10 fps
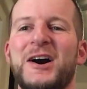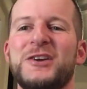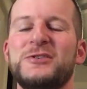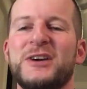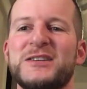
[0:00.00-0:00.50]

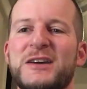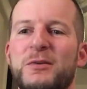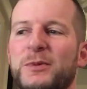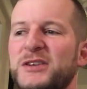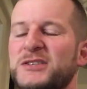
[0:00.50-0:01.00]
you guys have
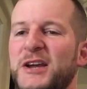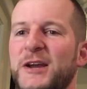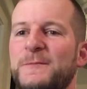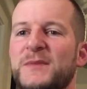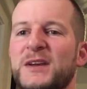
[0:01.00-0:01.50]
a blessed
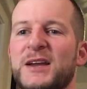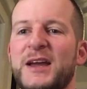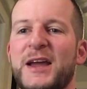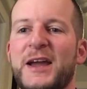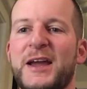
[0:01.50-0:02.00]
day,
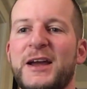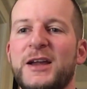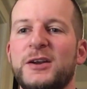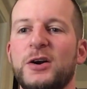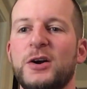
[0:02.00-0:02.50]

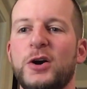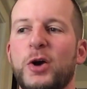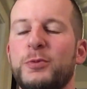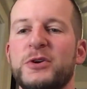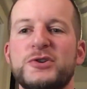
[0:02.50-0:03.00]
and
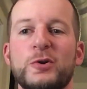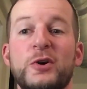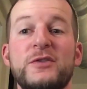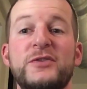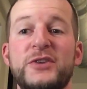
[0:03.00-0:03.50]
hope you
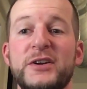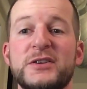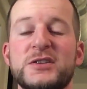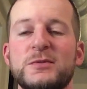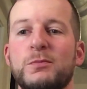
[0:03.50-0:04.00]
enjoyed
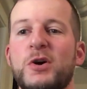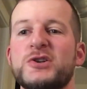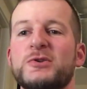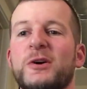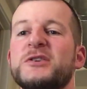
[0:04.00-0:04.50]
this
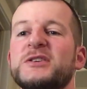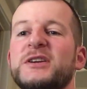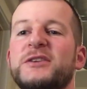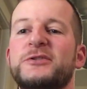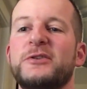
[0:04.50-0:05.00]
Martial Arts
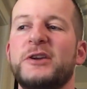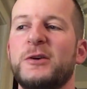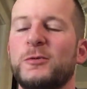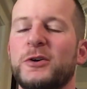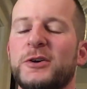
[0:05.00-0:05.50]
Internet
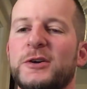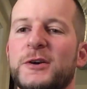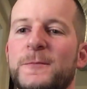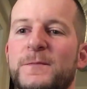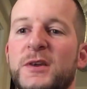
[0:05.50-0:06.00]
Network
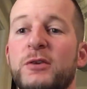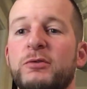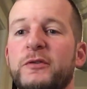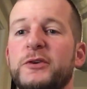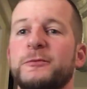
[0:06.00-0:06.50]

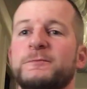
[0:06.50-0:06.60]
review.